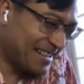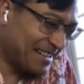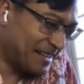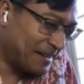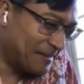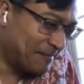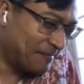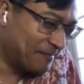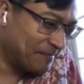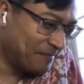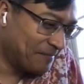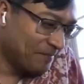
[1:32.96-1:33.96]
and
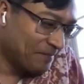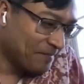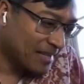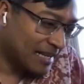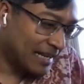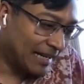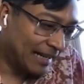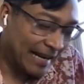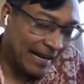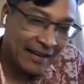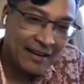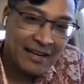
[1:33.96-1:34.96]

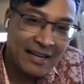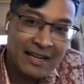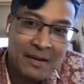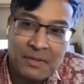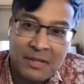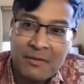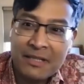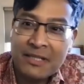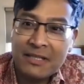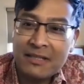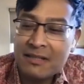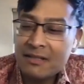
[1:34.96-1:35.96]
I got a couple of
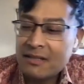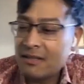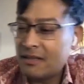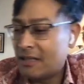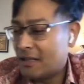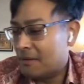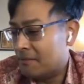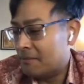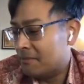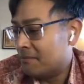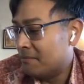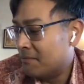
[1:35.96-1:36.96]
questions
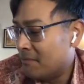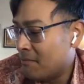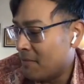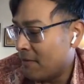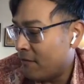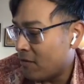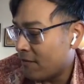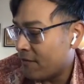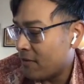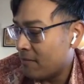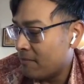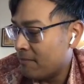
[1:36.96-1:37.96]
before
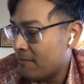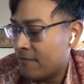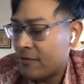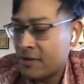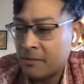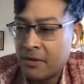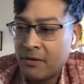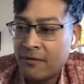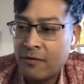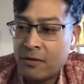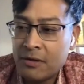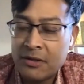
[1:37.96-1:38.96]
from some of you
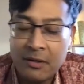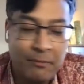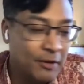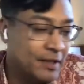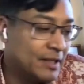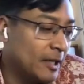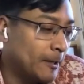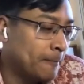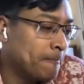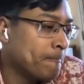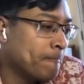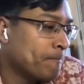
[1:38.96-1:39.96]
folks. I
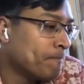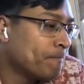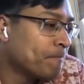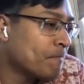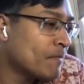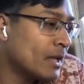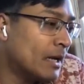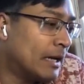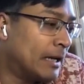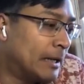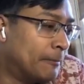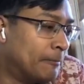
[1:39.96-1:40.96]
appreciate
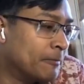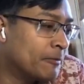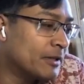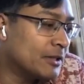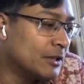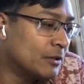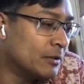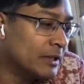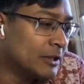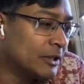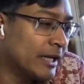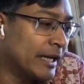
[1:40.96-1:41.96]
Chris, you
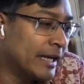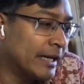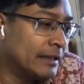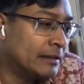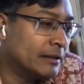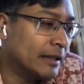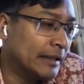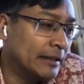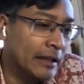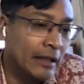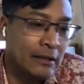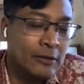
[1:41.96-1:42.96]
and Jade
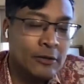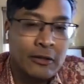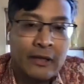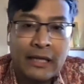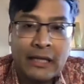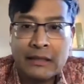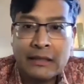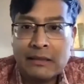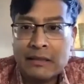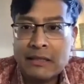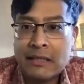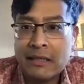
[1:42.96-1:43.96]
and Torin and
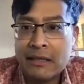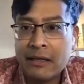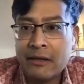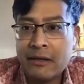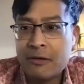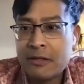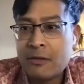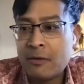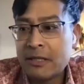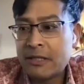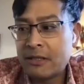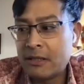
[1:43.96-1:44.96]
others sending across
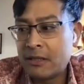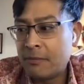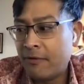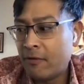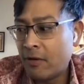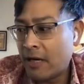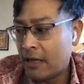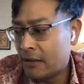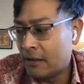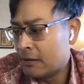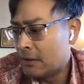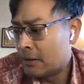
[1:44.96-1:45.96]
questions
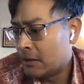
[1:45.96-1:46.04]
beforehand.